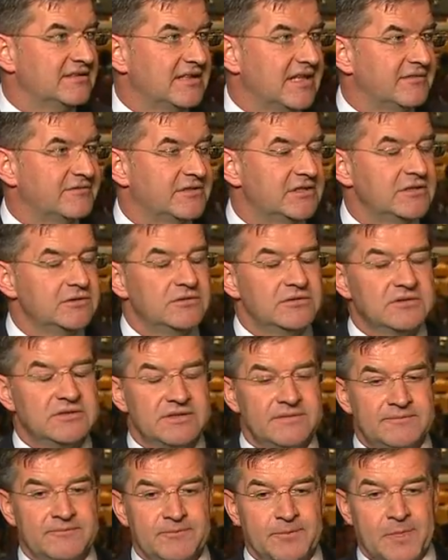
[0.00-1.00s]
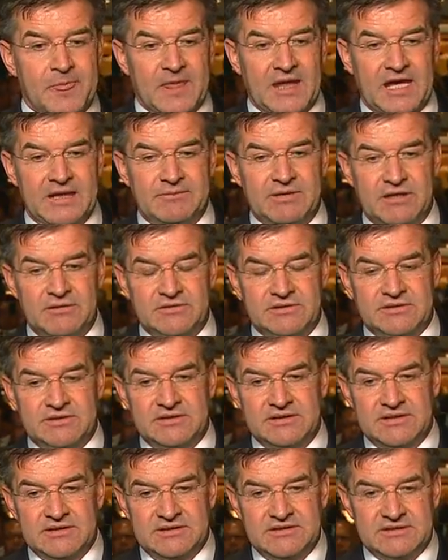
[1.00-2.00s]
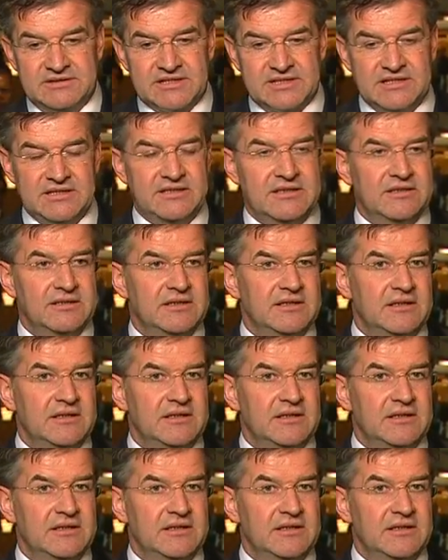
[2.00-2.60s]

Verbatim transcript: afternoon about the three